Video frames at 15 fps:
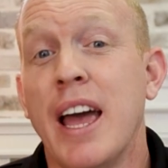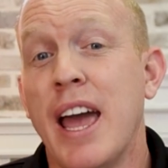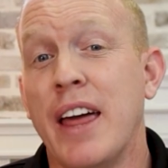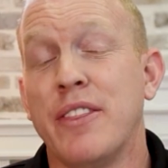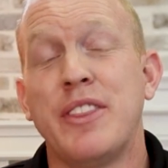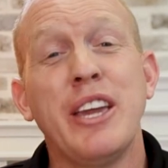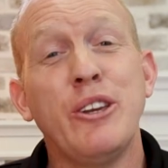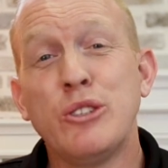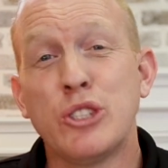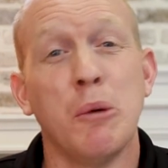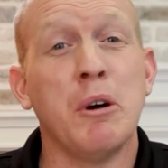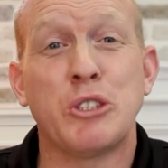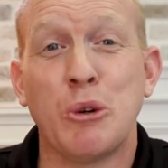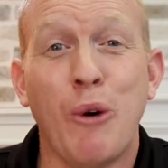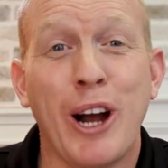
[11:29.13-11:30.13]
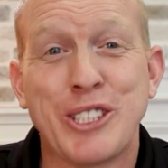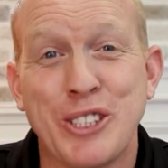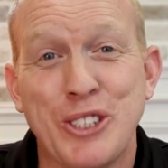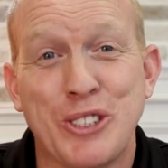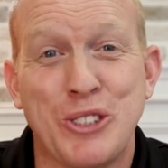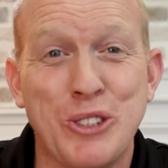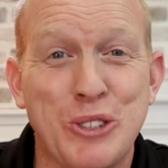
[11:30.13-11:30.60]
And thank you so much for
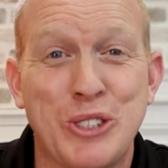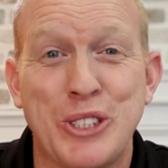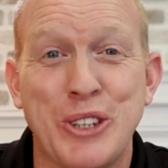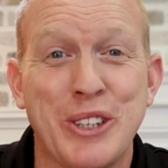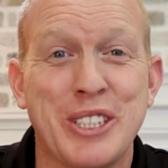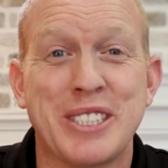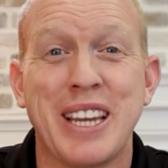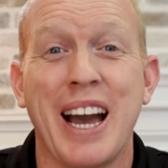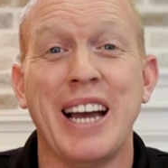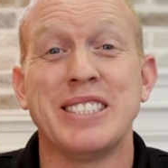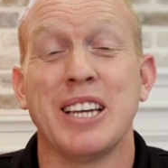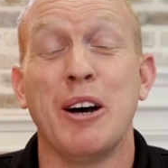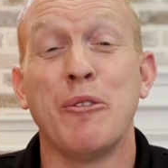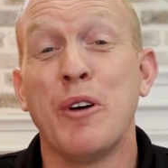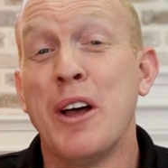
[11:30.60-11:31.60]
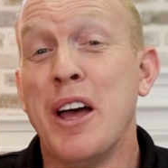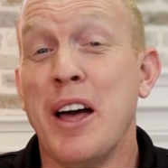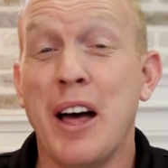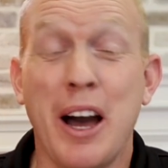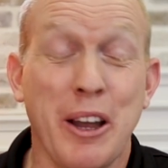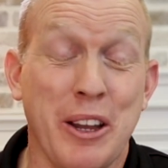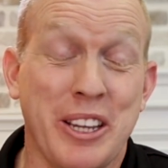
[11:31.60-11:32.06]
watching this new series, guys, of
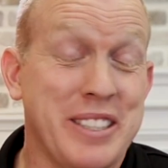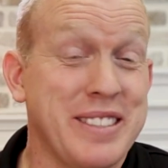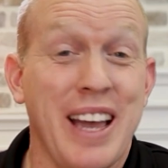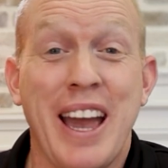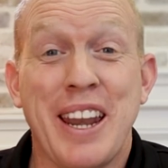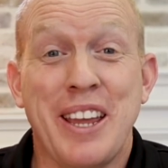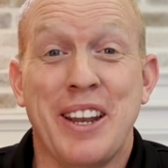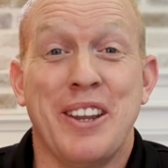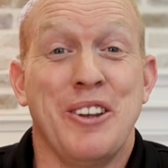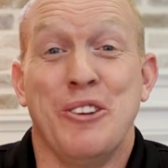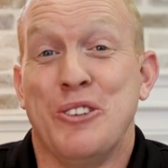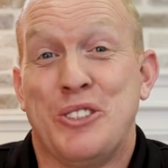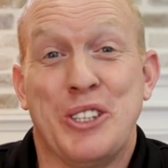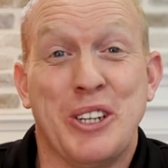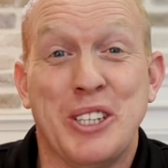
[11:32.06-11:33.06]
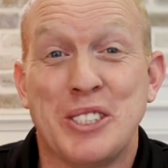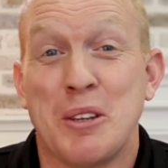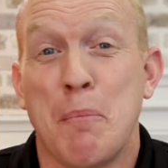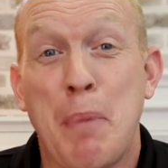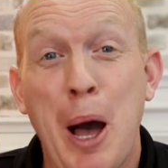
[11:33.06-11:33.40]
exciting new series,